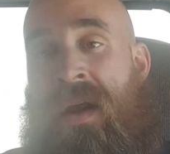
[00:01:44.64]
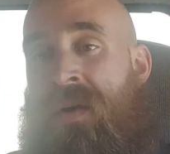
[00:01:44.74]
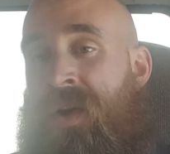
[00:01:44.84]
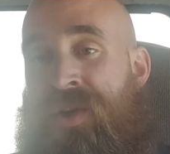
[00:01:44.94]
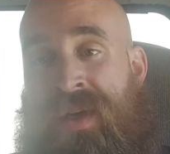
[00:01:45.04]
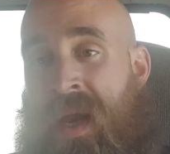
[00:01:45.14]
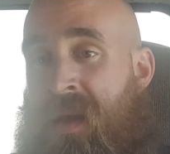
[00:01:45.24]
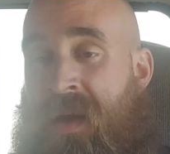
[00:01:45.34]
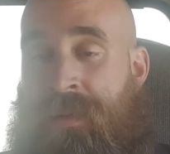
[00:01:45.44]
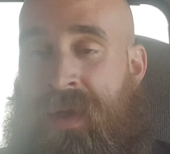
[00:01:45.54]

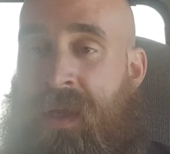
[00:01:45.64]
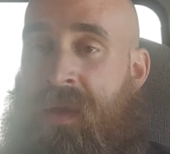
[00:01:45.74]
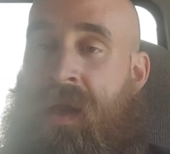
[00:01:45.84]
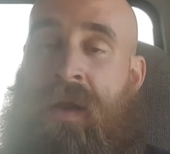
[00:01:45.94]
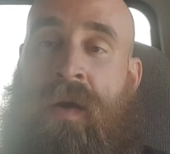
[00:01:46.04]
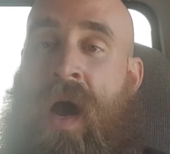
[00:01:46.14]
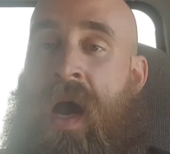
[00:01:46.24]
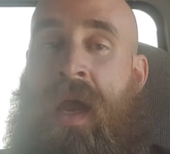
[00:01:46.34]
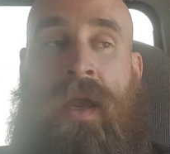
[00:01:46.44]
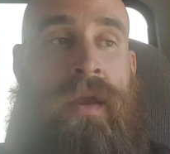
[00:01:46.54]
understand completely. You know,
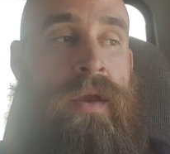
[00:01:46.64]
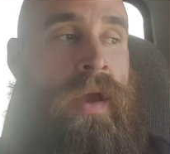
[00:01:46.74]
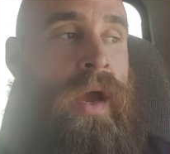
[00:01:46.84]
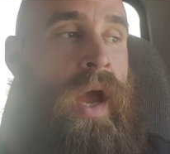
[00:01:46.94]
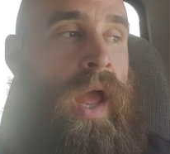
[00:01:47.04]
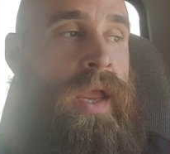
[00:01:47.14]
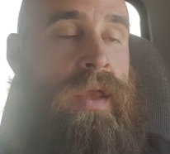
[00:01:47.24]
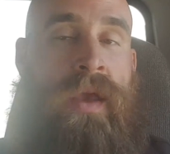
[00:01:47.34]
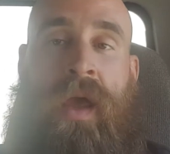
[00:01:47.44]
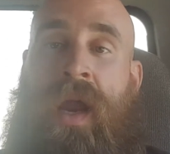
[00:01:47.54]
I
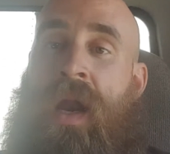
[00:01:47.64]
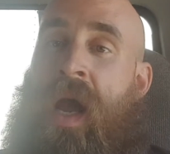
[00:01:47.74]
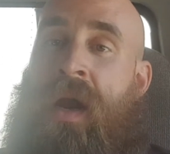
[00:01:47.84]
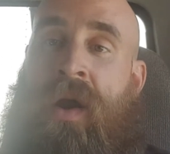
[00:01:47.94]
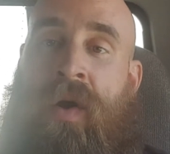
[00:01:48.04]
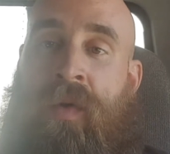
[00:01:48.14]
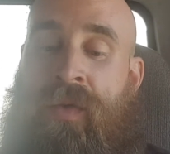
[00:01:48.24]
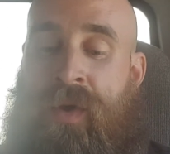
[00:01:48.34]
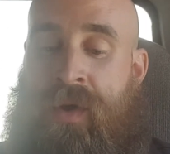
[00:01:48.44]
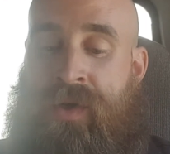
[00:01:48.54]
get it. I know
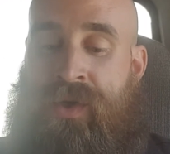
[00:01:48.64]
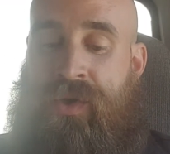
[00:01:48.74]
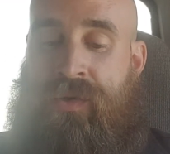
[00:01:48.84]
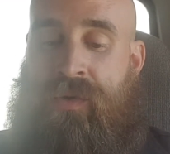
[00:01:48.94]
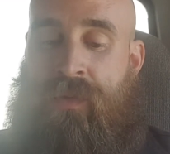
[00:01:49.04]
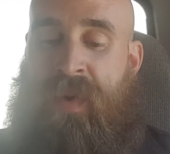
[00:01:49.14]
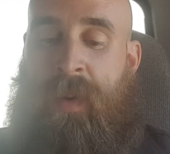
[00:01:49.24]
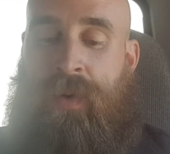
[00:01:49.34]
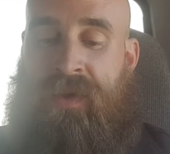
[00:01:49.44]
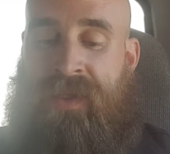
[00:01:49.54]
there's
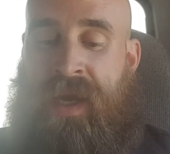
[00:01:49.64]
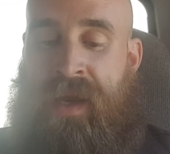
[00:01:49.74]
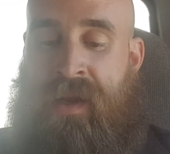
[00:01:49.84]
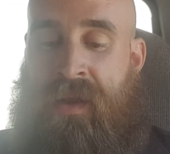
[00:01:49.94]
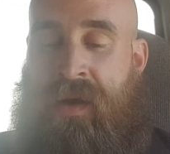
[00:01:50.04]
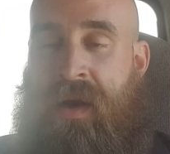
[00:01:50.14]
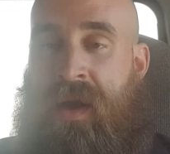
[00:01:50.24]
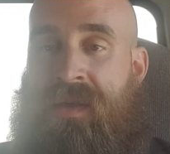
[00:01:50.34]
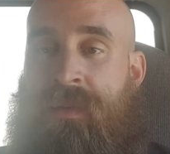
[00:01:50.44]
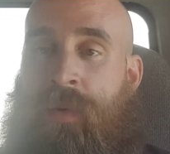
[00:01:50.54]
people saying that they're
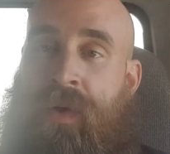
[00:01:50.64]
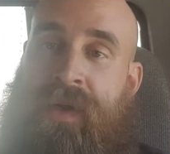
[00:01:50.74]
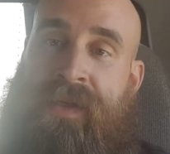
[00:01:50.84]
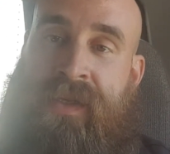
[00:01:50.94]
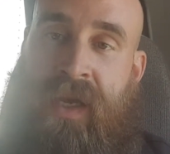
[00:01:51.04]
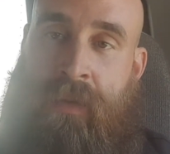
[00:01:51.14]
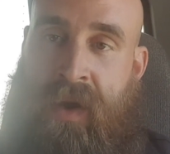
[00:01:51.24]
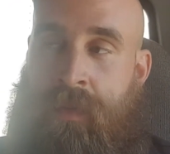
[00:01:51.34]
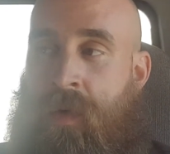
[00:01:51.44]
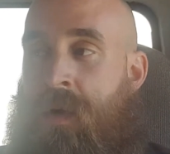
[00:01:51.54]
not supporting this team
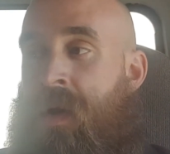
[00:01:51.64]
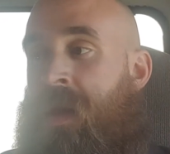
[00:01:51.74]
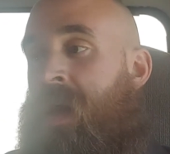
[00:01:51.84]
anymore and